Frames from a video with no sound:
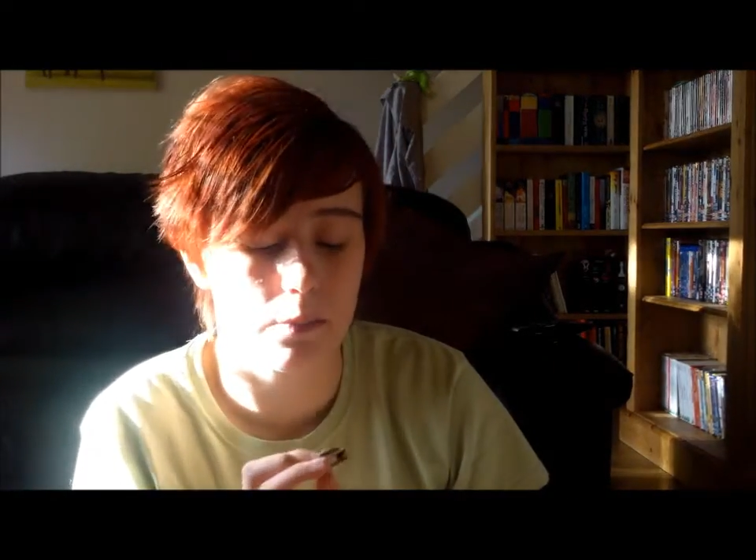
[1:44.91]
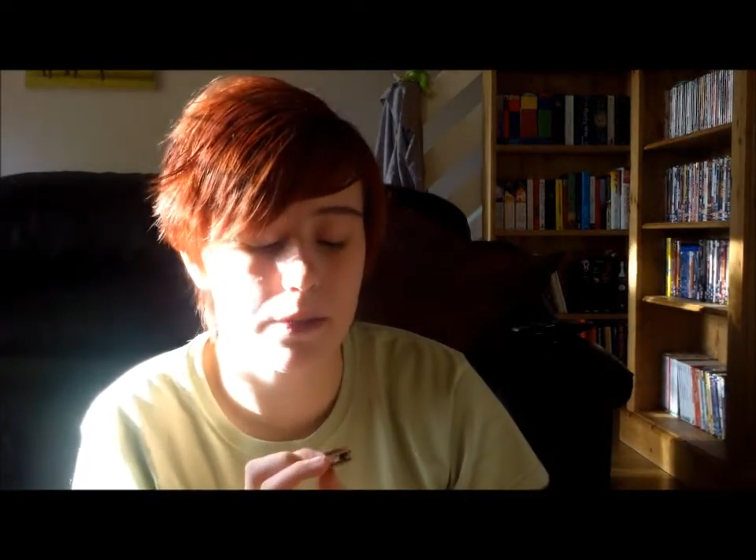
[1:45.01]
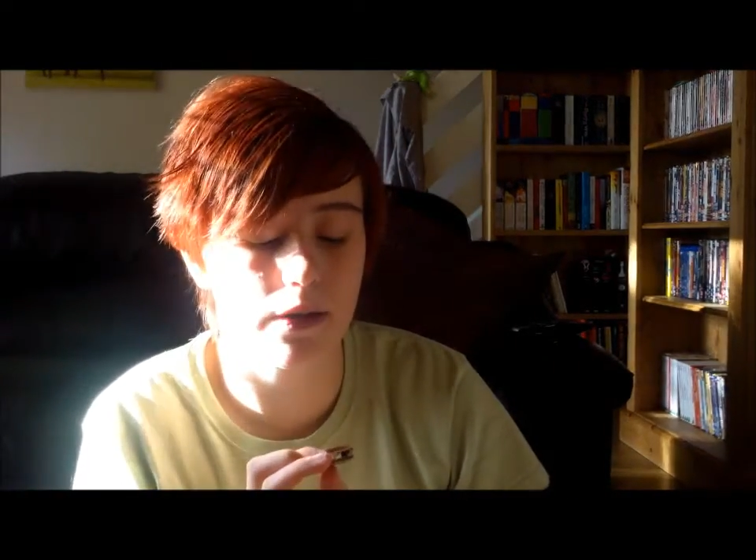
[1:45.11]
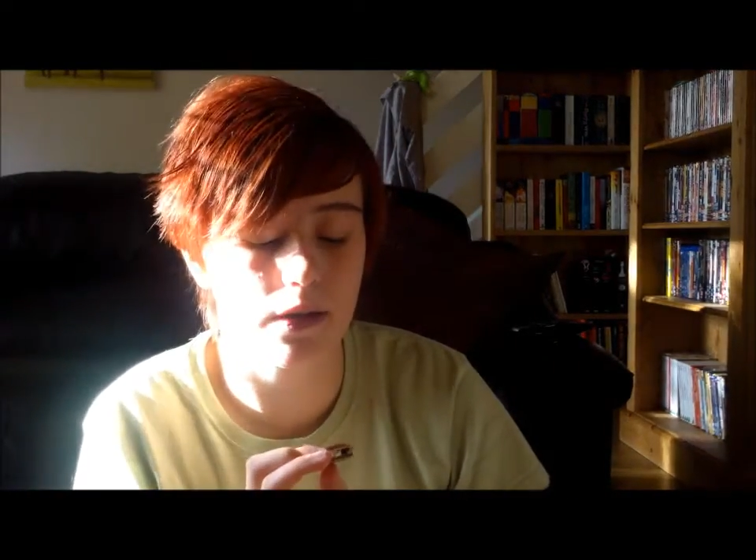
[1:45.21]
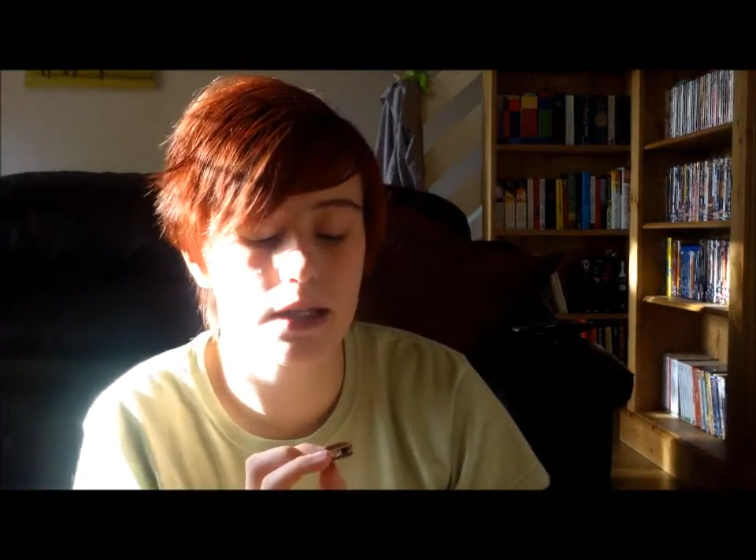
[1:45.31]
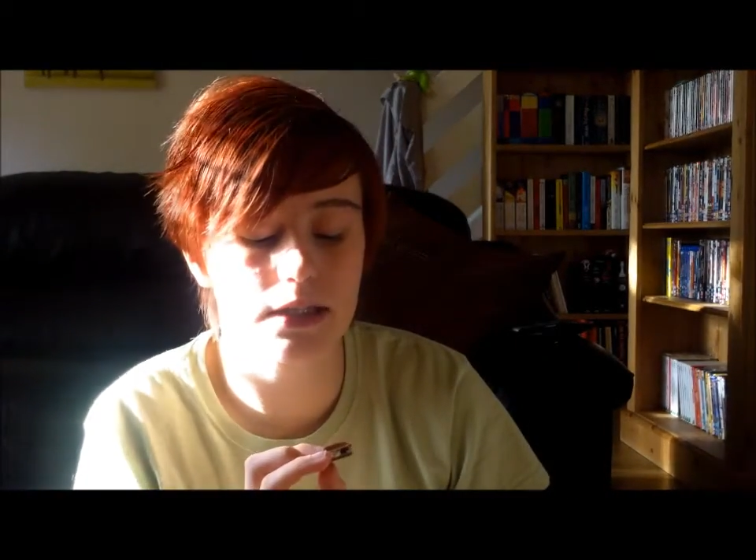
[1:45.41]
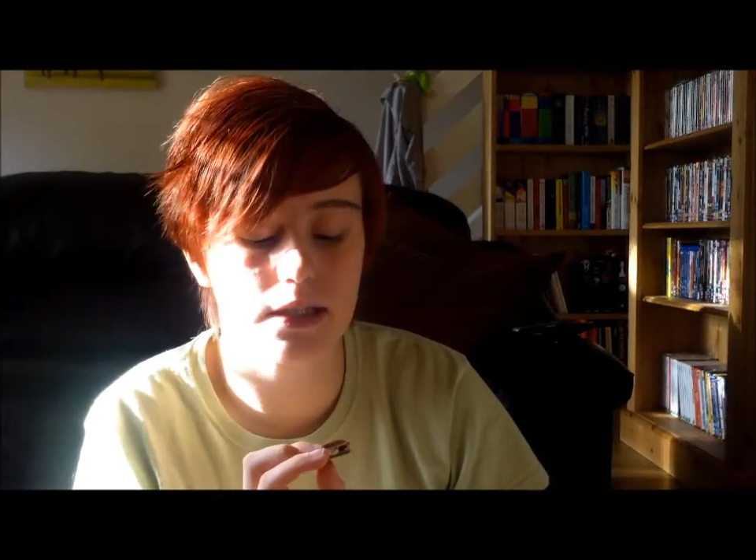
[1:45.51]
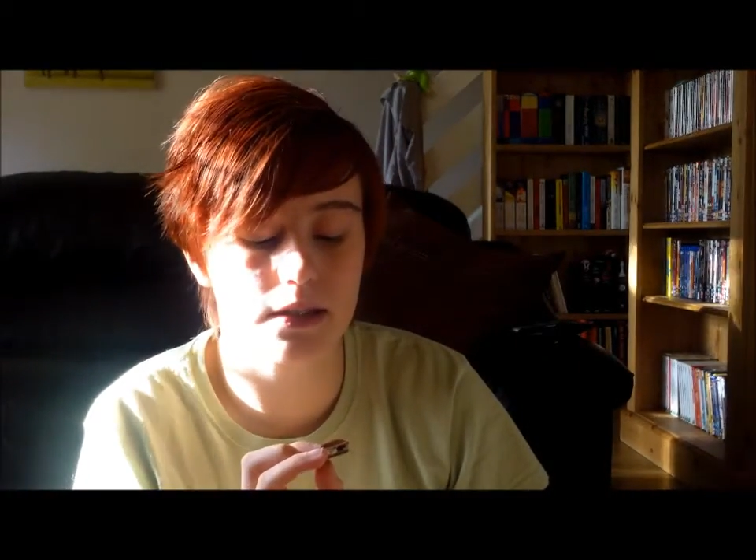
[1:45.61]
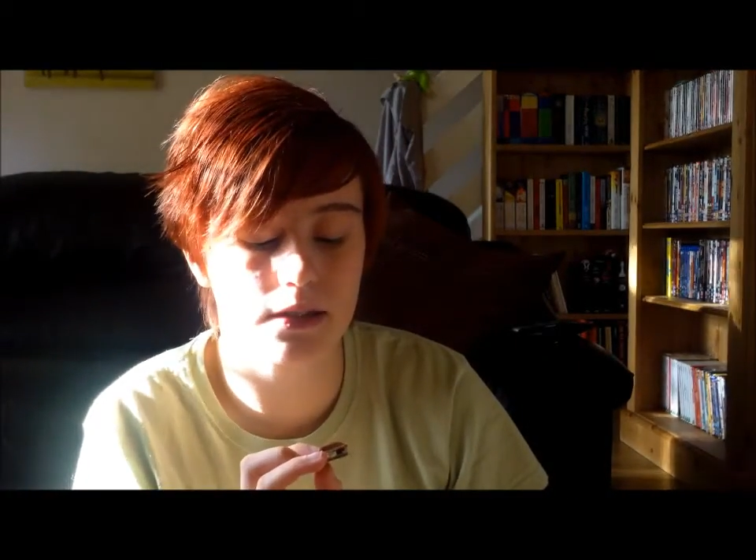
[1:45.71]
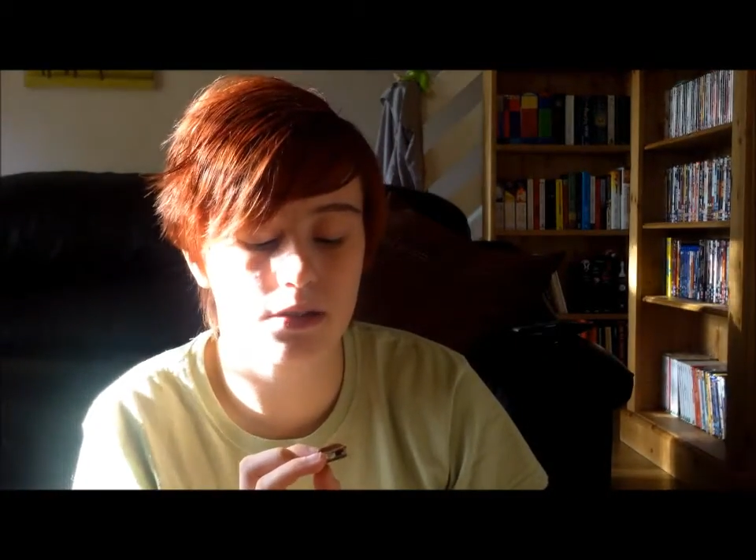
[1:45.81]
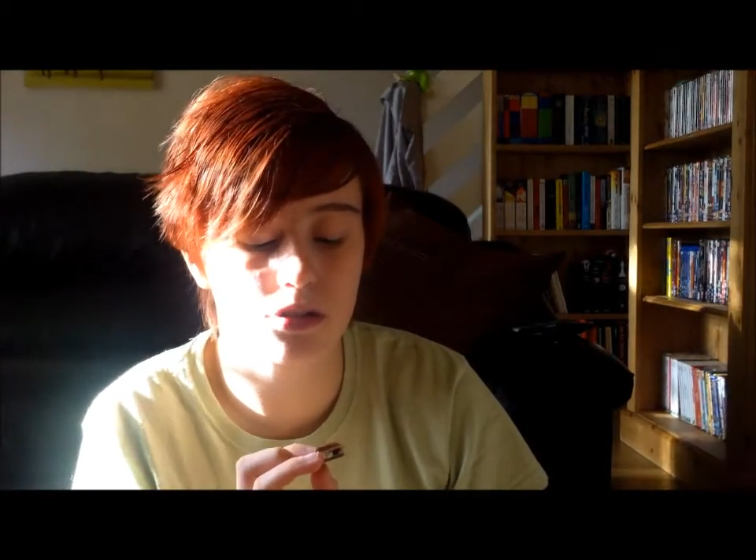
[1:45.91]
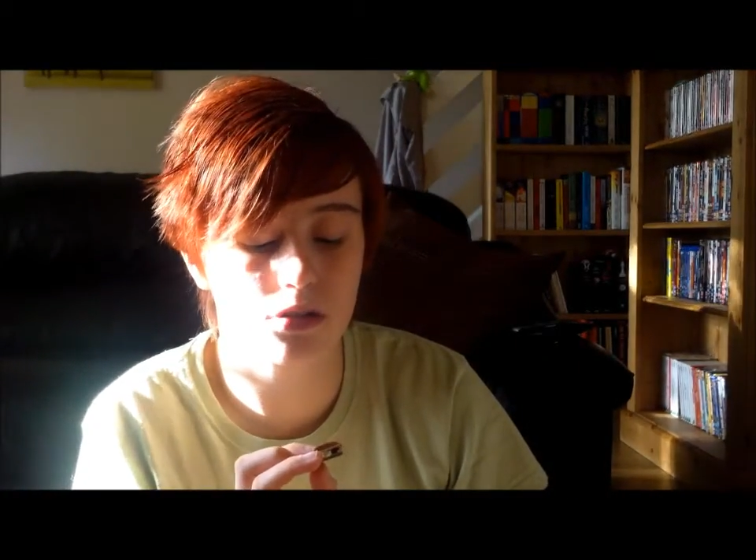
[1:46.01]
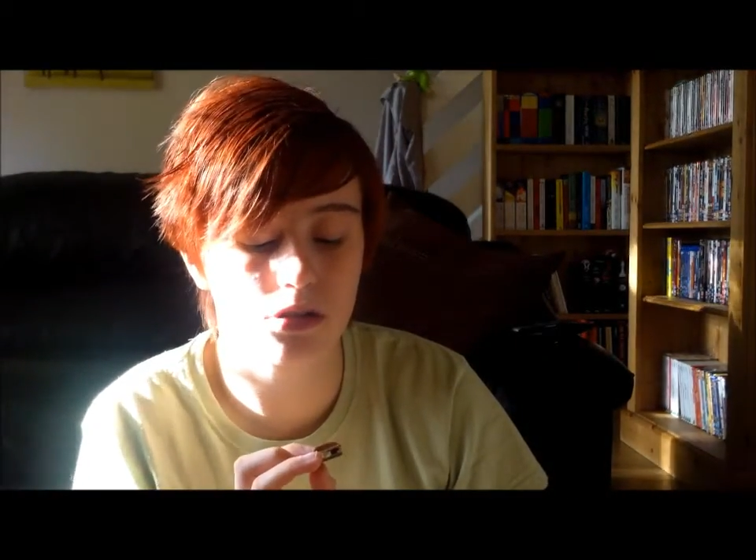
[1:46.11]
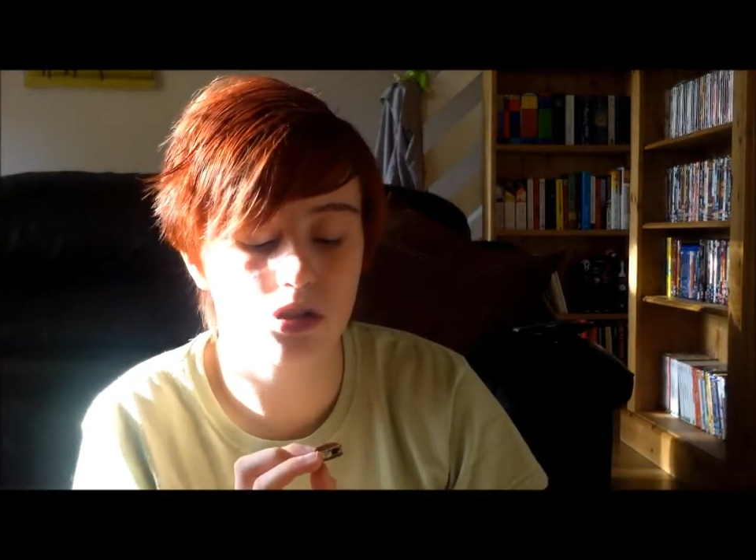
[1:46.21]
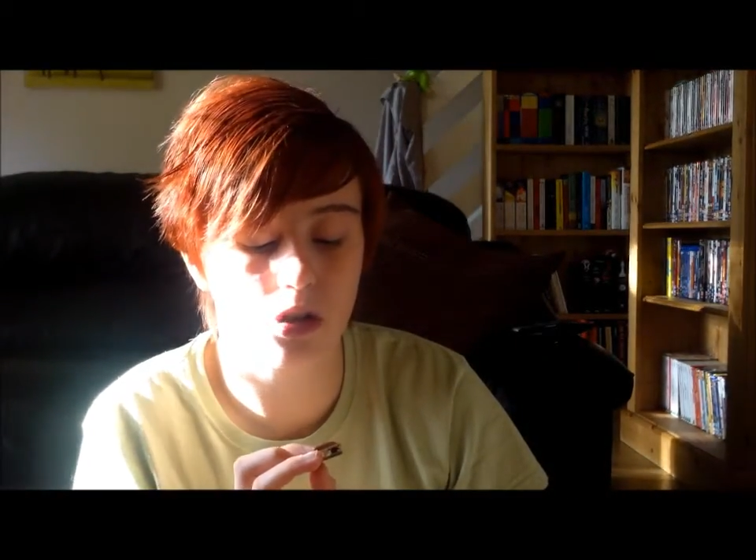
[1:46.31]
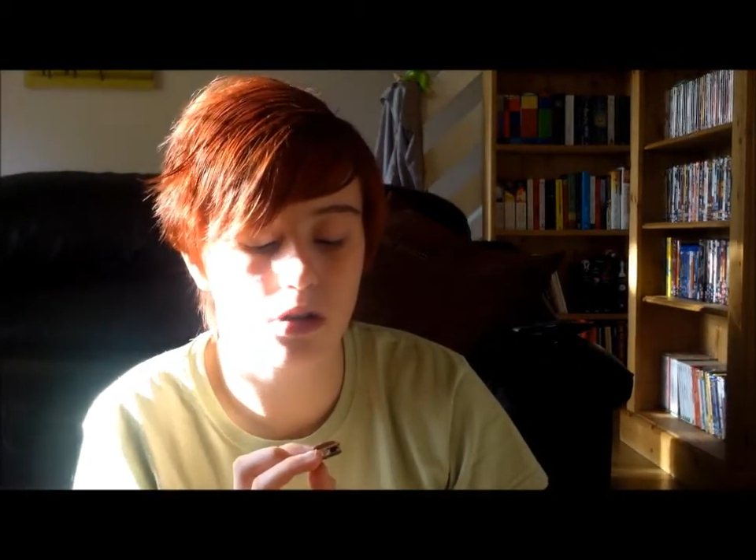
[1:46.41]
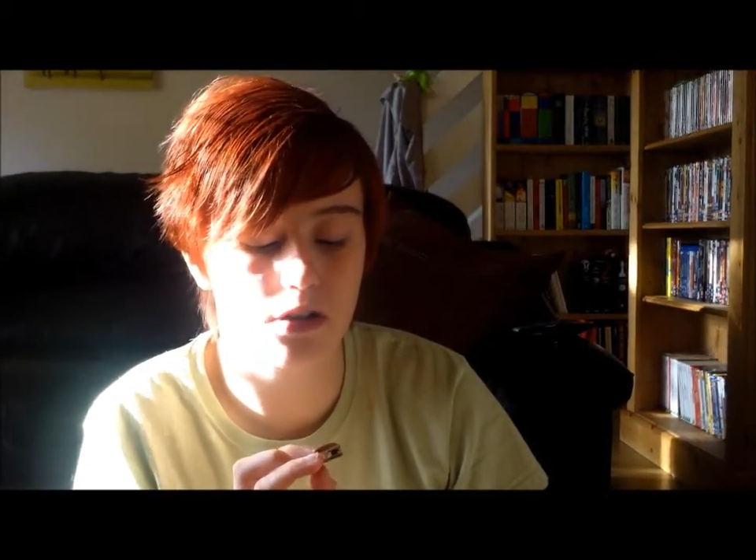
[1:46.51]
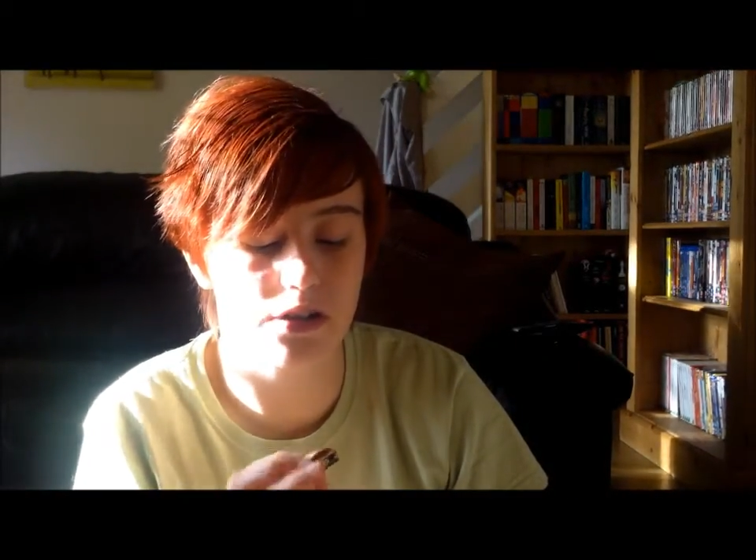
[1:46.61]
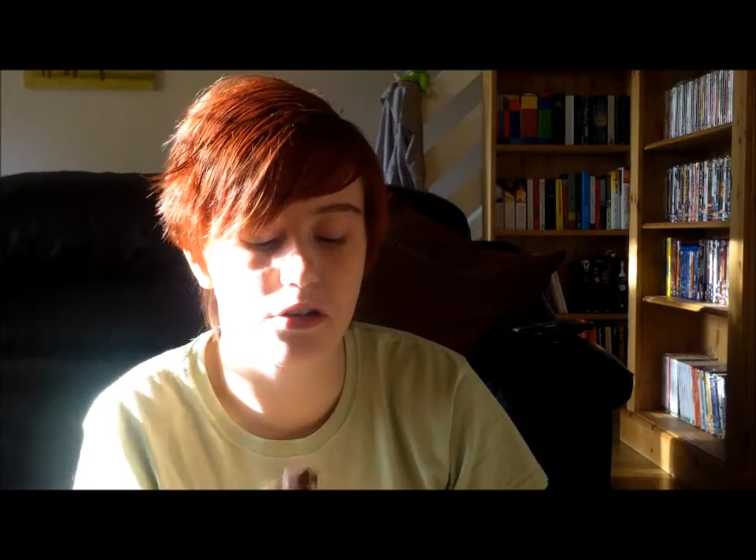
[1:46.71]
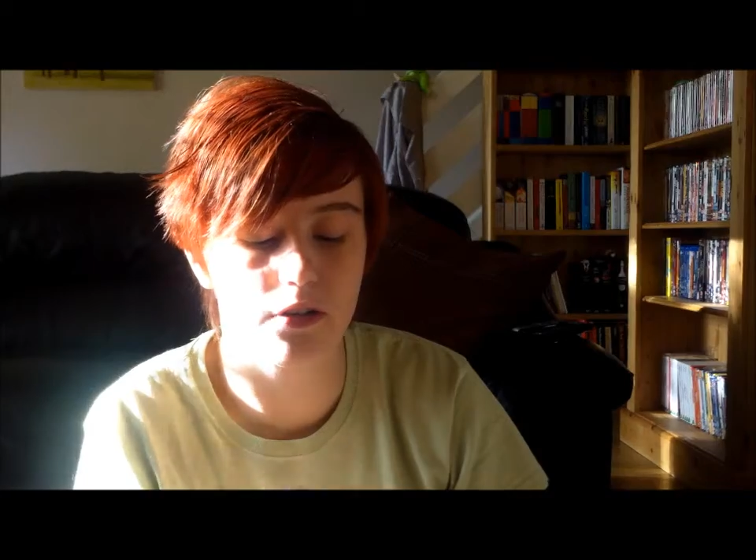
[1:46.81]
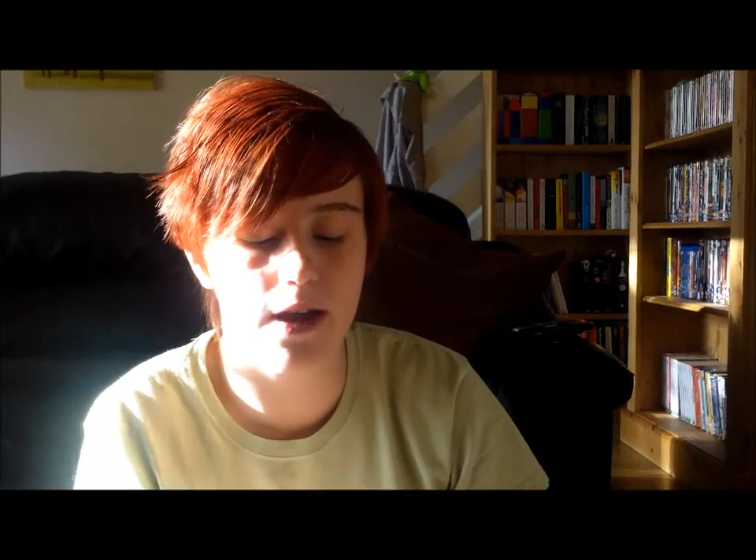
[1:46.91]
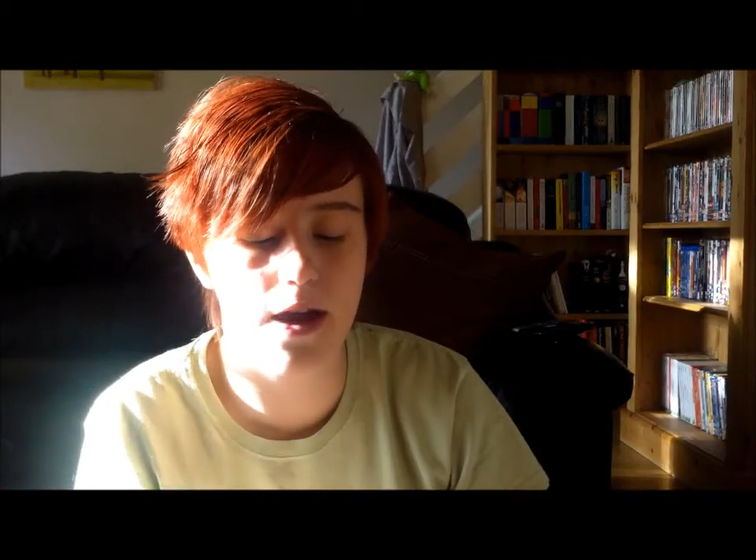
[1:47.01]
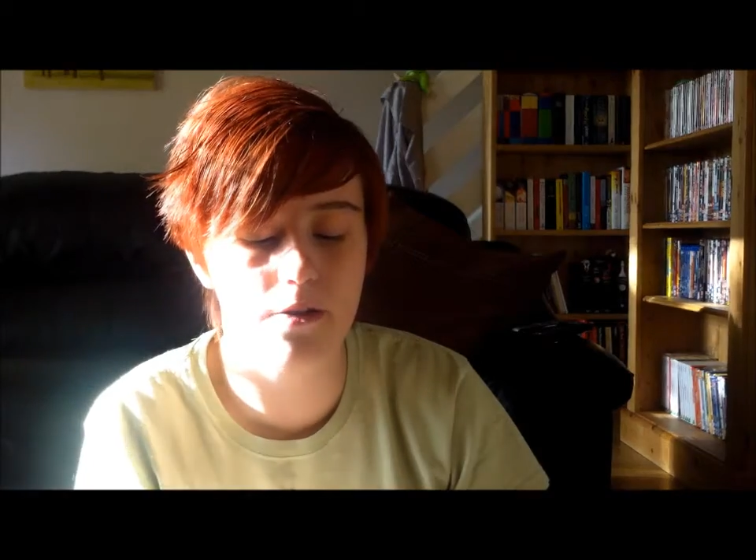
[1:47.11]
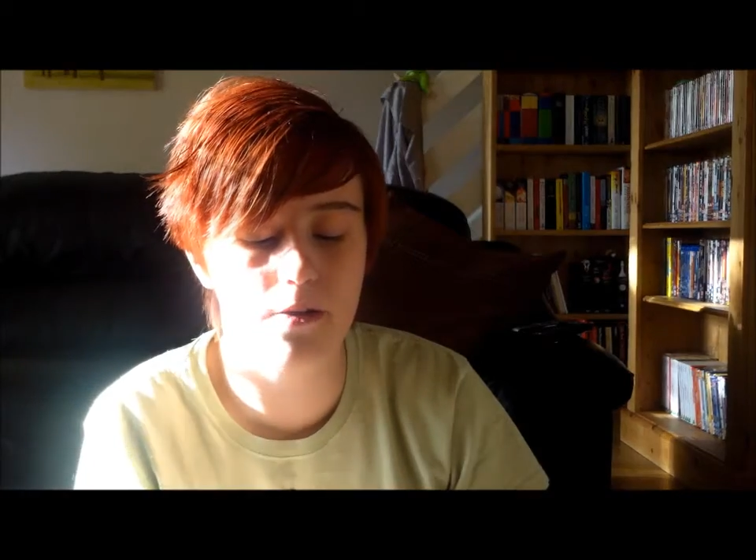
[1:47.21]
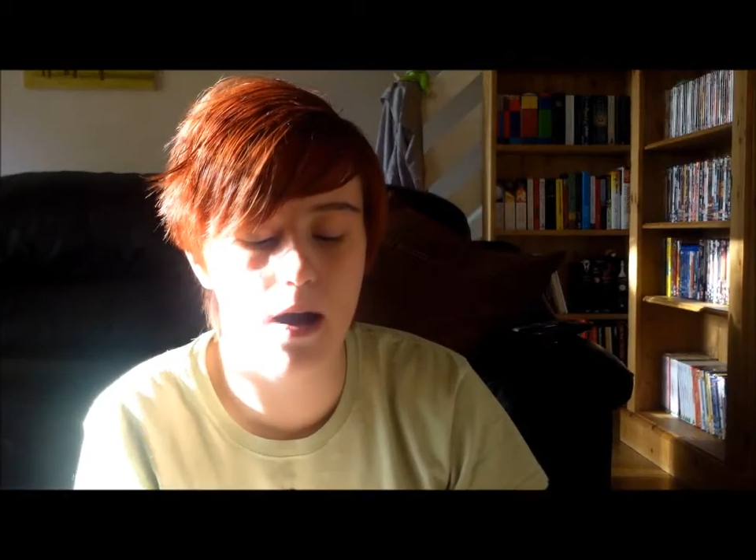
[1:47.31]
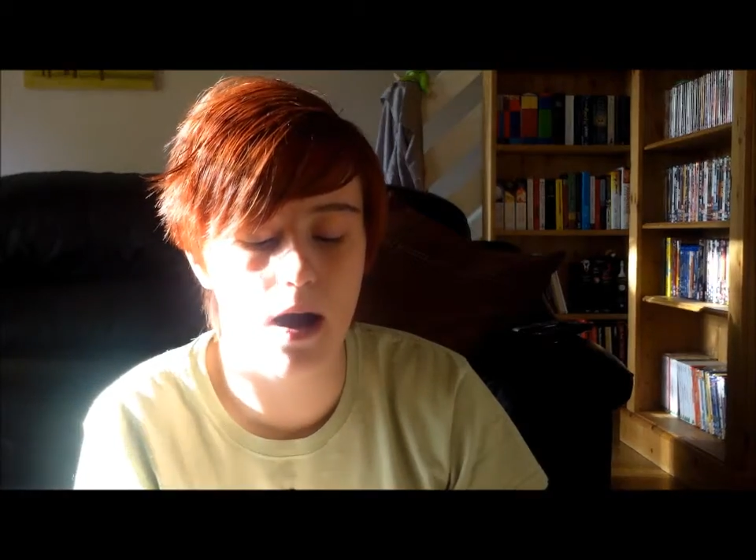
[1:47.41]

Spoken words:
But because it's chocolate and Oreo,